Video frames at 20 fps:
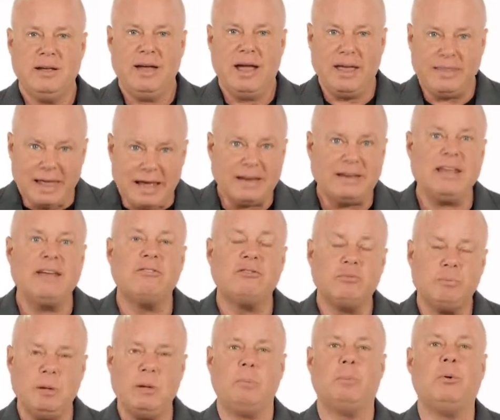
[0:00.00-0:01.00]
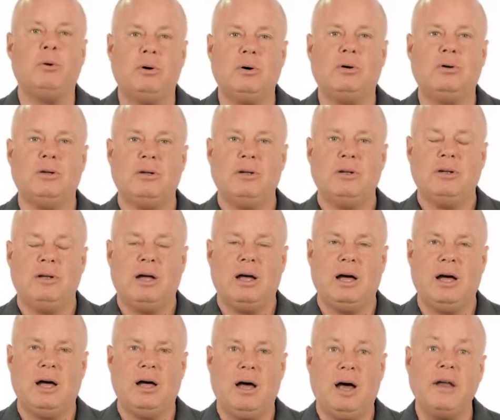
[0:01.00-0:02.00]
and that gives people
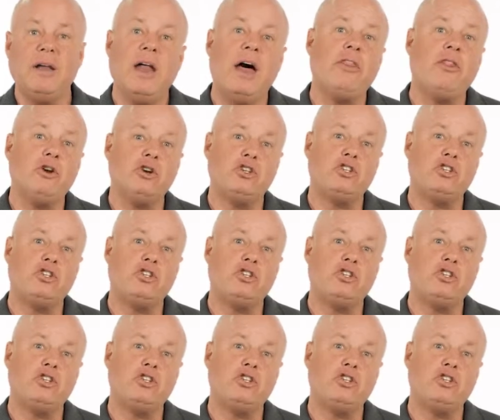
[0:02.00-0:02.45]
another